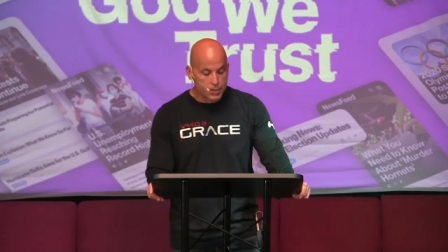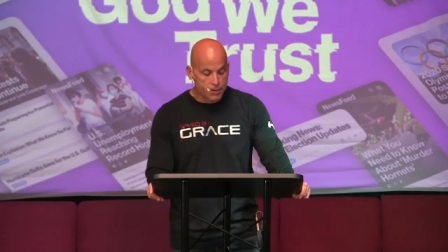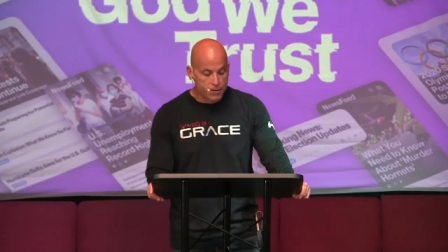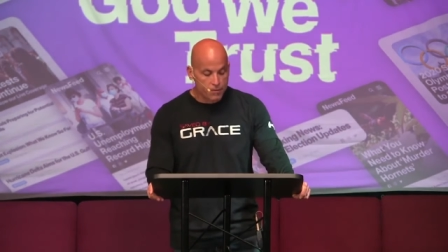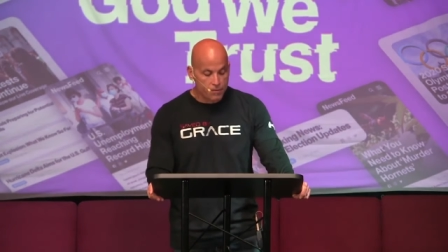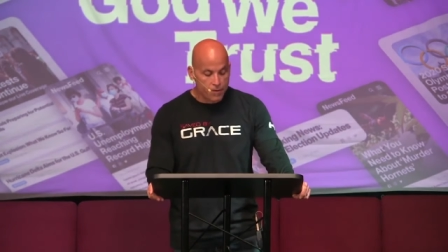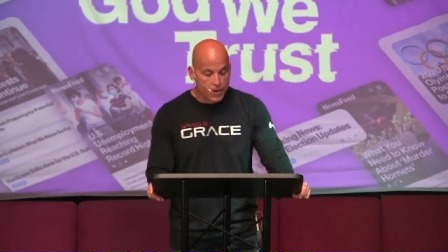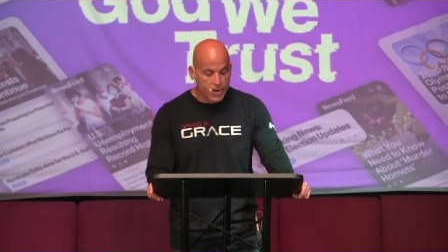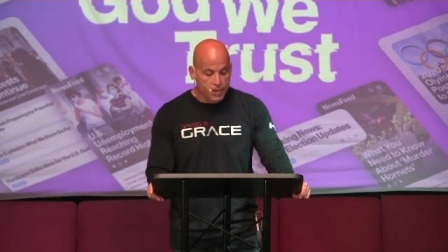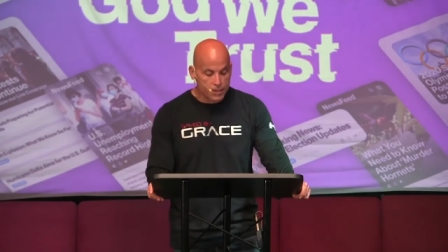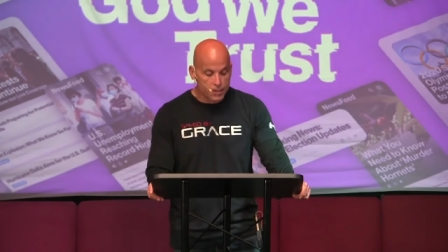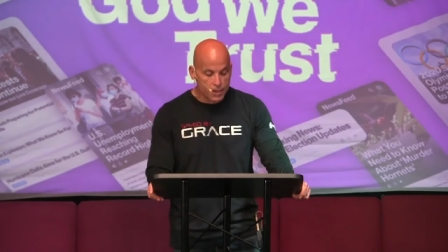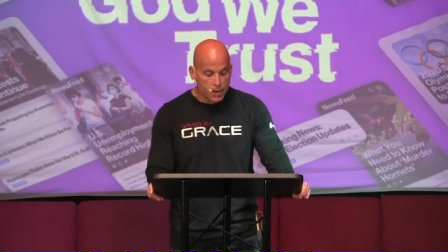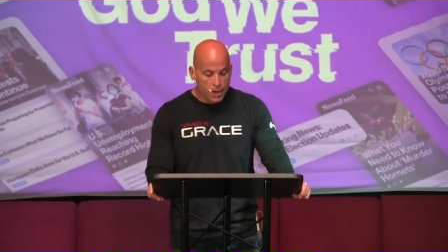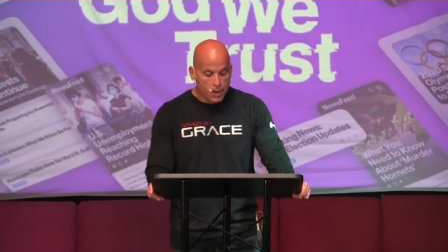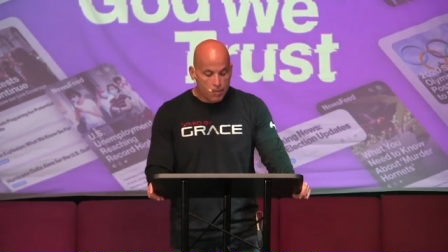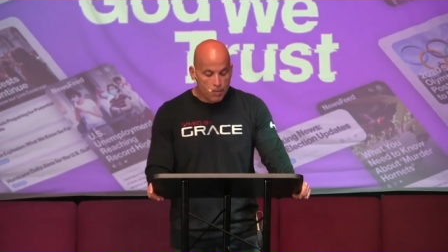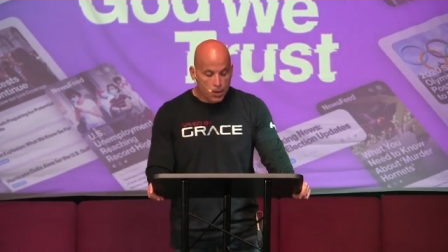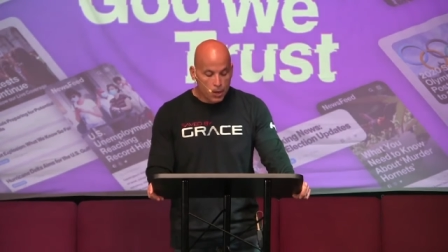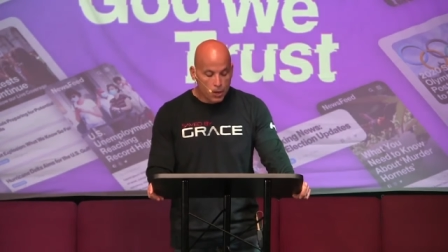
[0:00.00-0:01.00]
In fact,
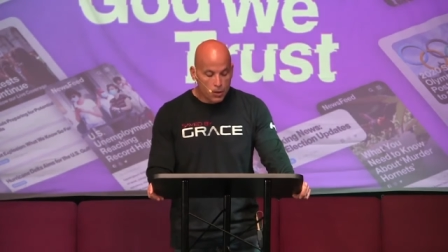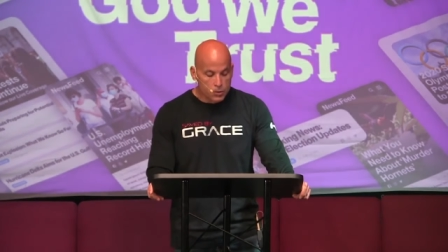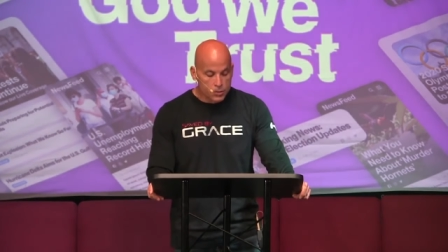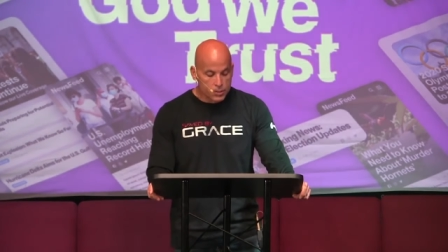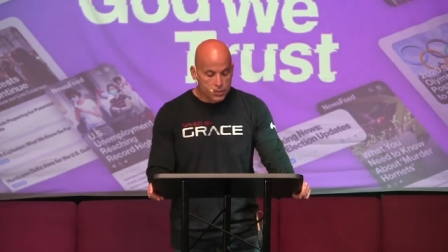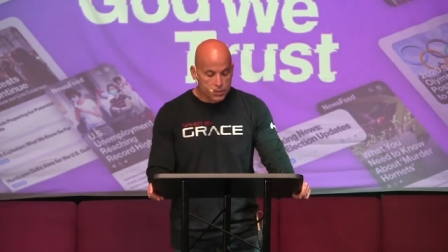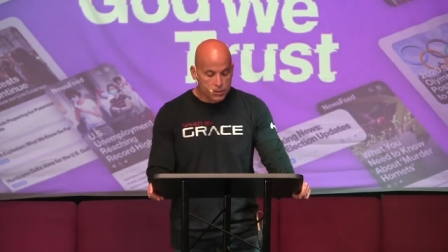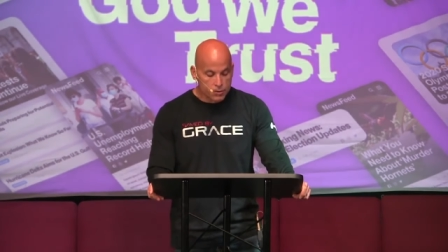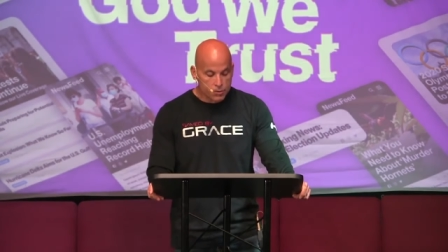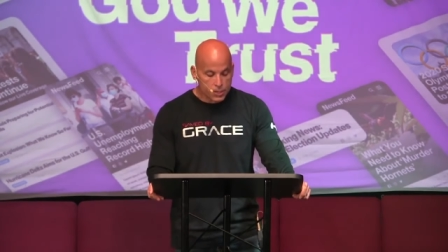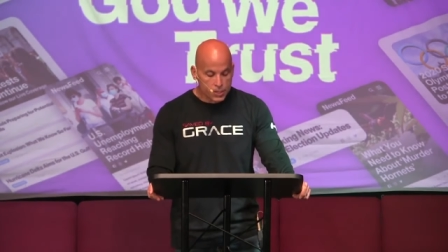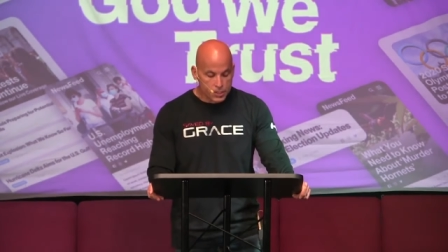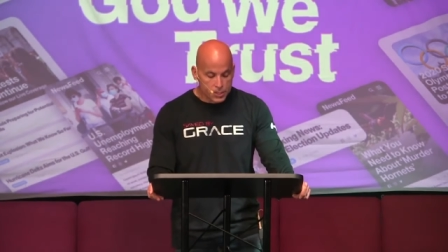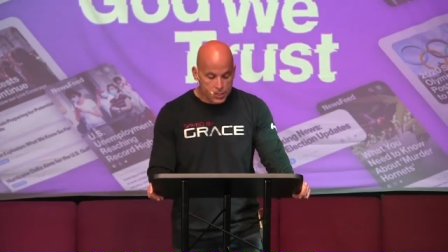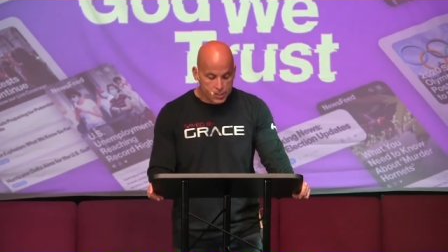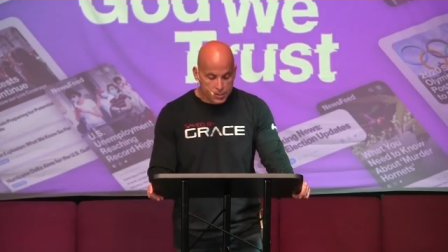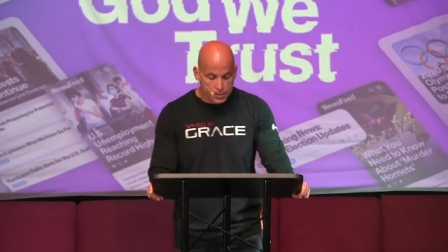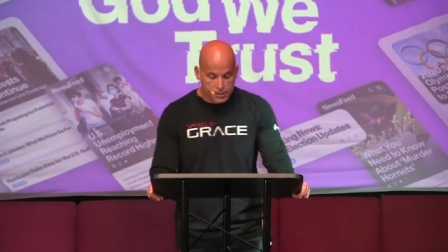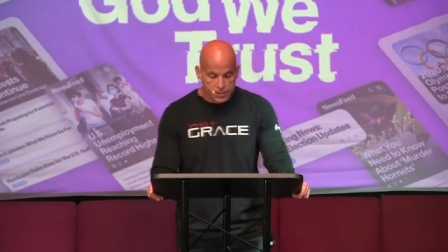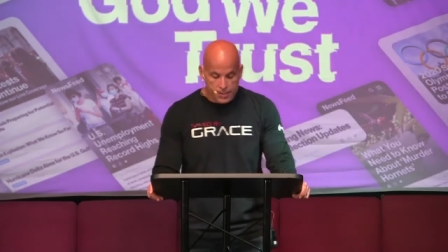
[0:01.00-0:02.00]
post
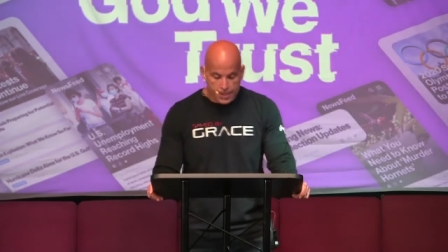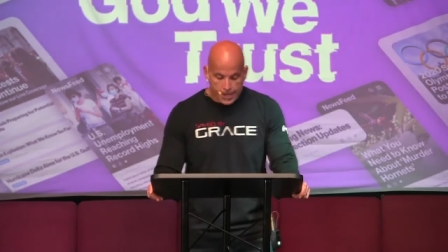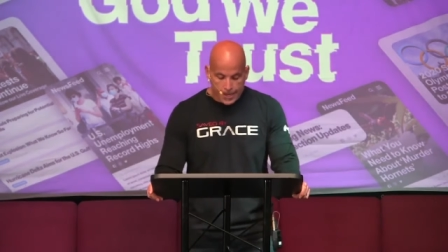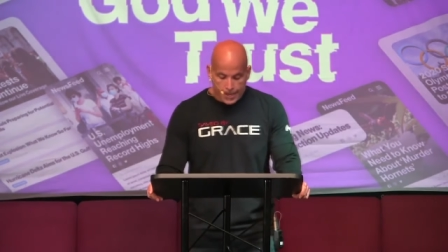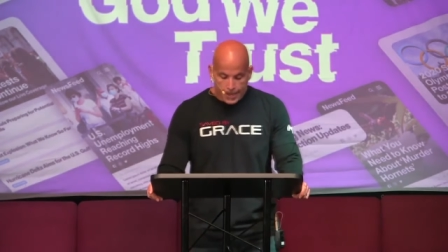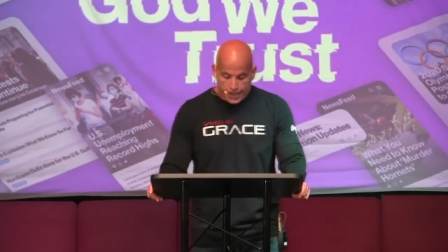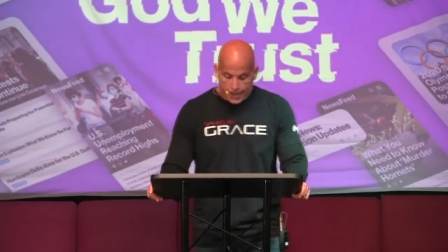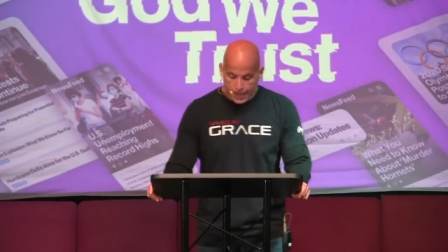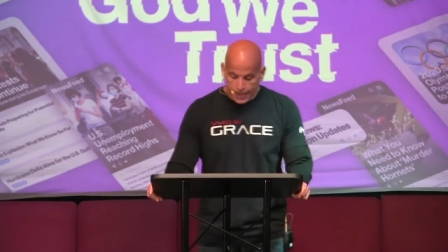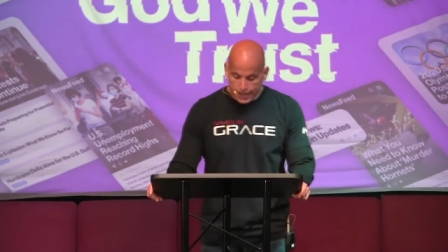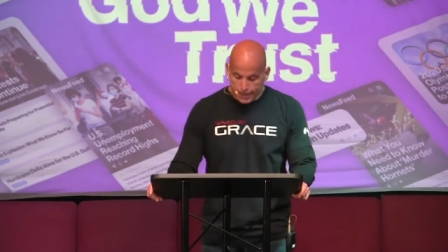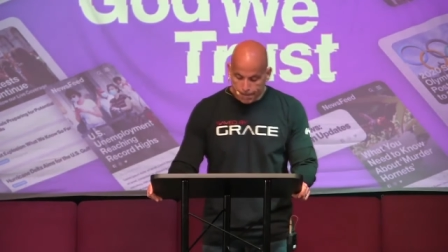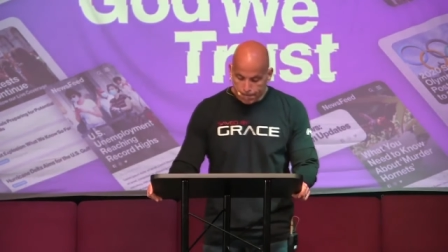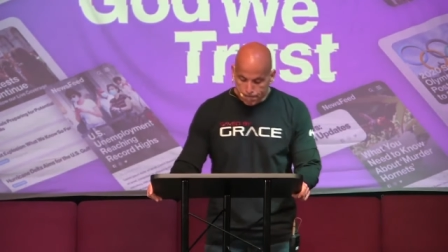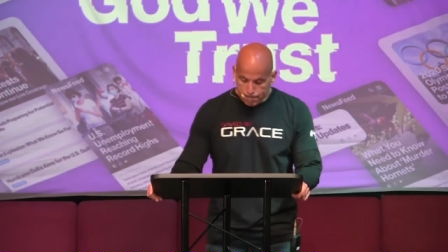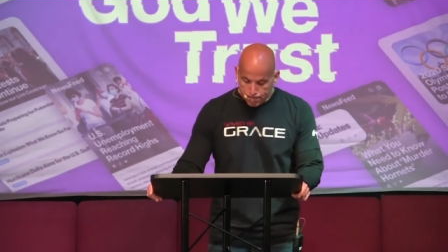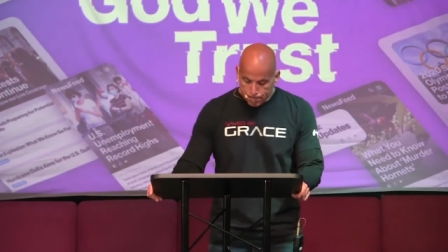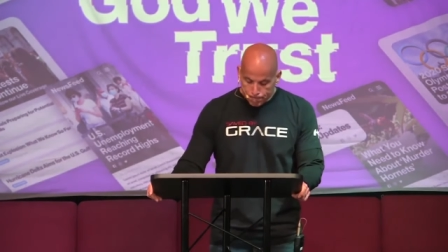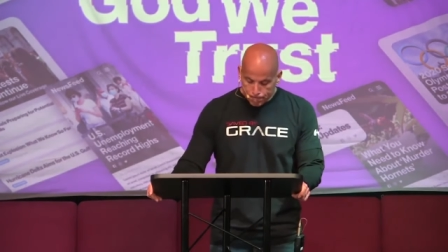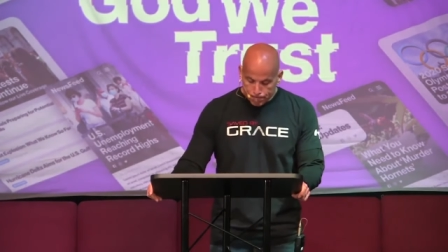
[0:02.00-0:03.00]
Christians, um,